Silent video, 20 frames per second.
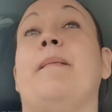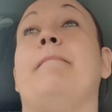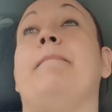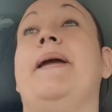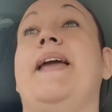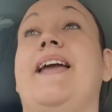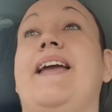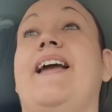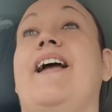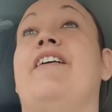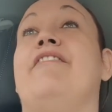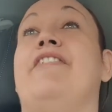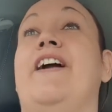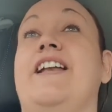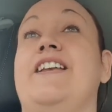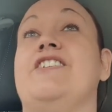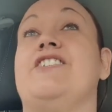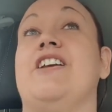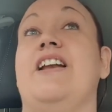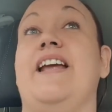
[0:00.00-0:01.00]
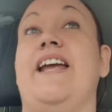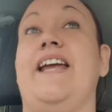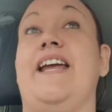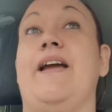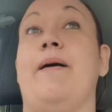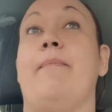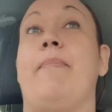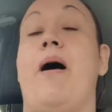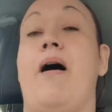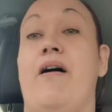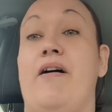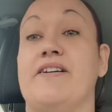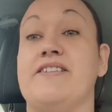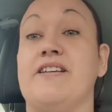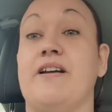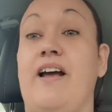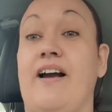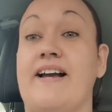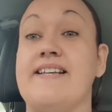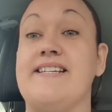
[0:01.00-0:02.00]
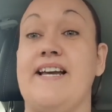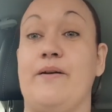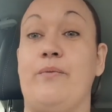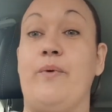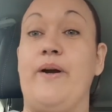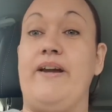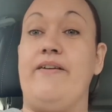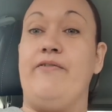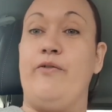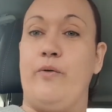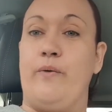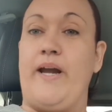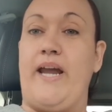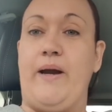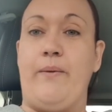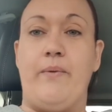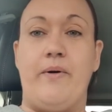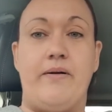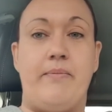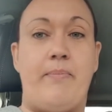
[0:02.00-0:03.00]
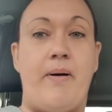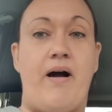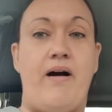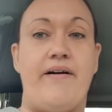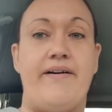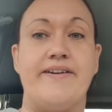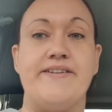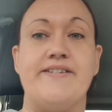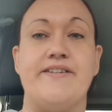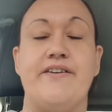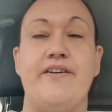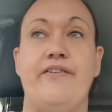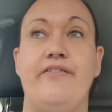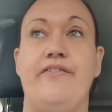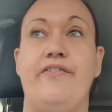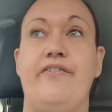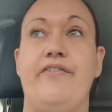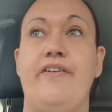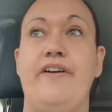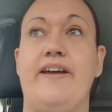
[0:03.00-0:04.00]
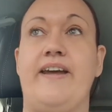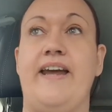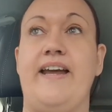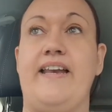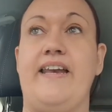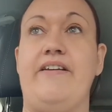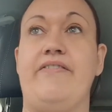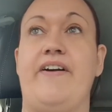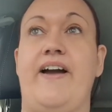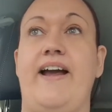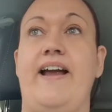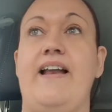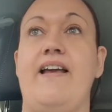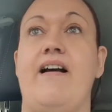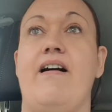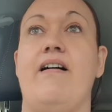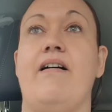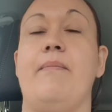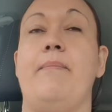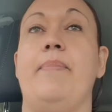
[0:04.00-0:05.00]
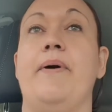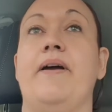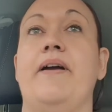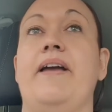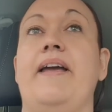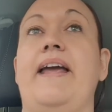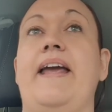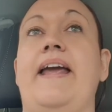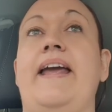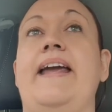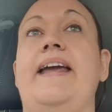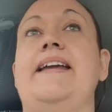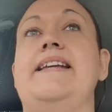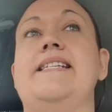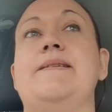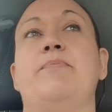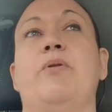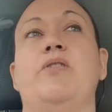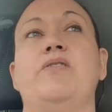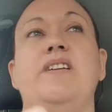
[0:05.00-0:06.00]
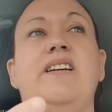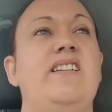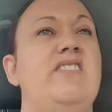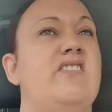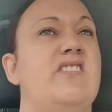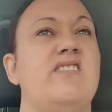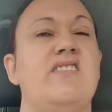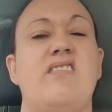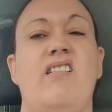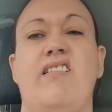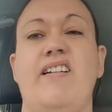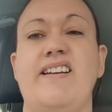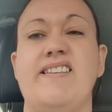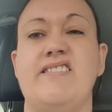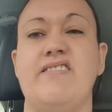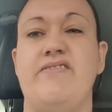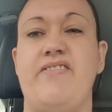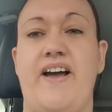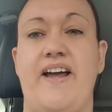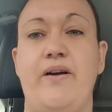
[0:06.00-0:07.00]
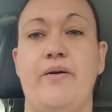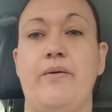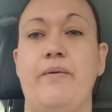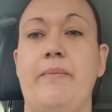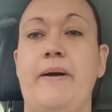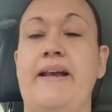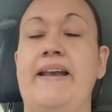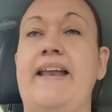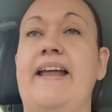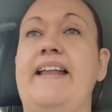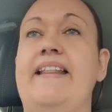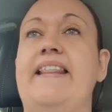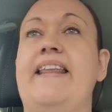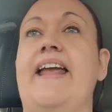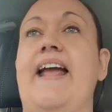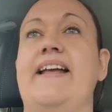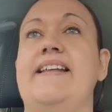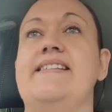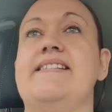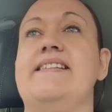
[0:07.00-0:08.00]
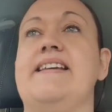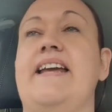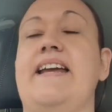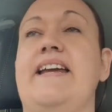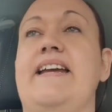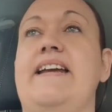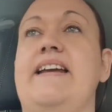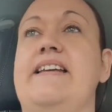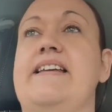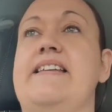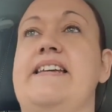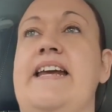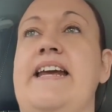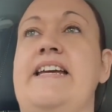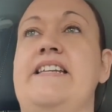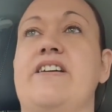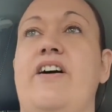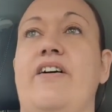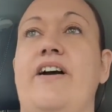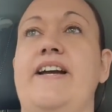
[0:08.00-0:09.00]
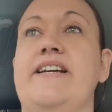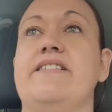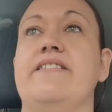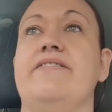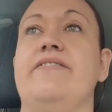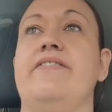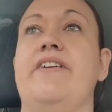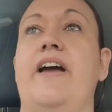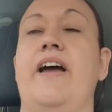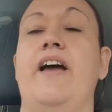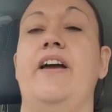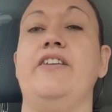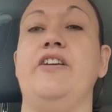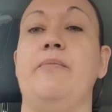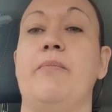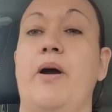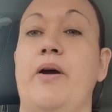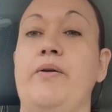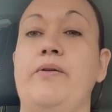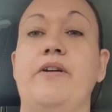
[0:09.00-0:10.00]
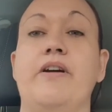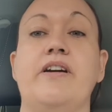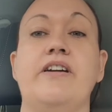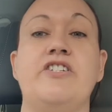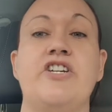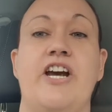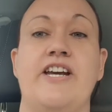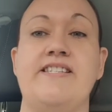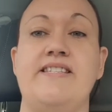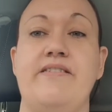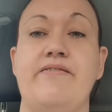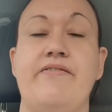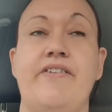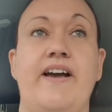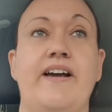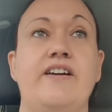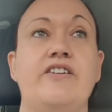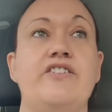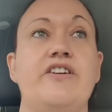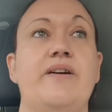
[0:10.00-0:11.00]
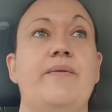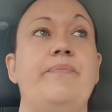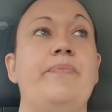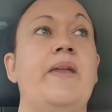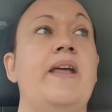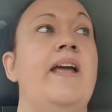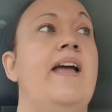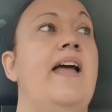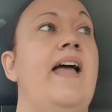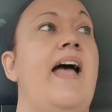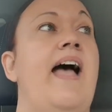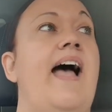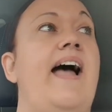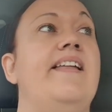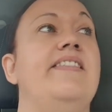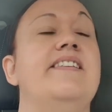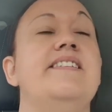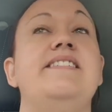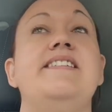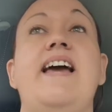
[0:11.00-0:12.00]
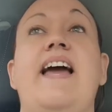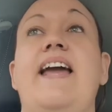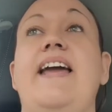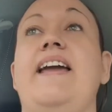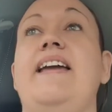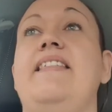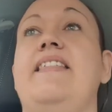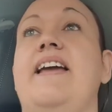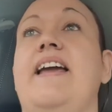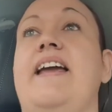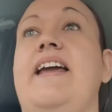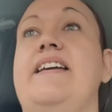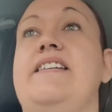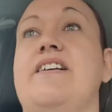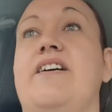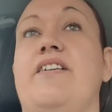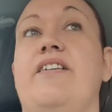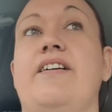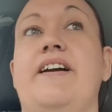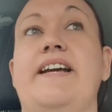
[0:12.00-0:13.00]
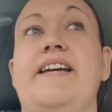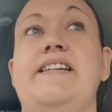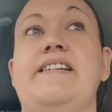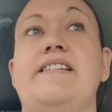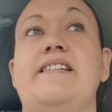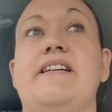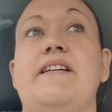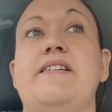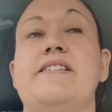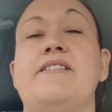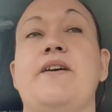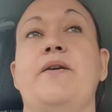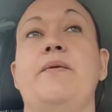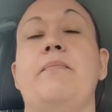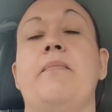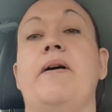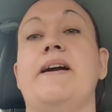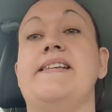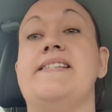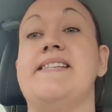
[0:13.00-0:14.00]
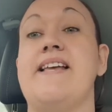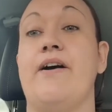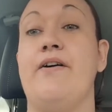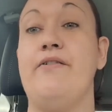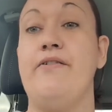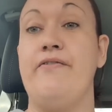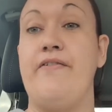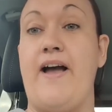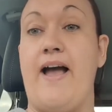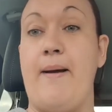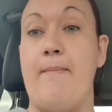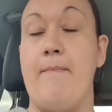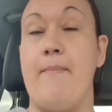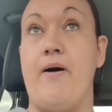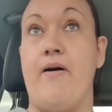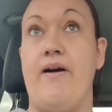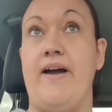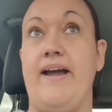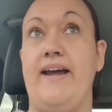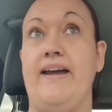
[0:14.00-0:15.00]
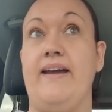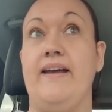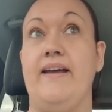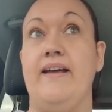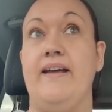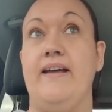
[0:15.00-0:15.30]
Mick eventually passed. Like I said, we thought he would pass of kidney failure, but his body just started to fail. In the end, he died of pneumonia, chest infection. And the day that he died, so myself and my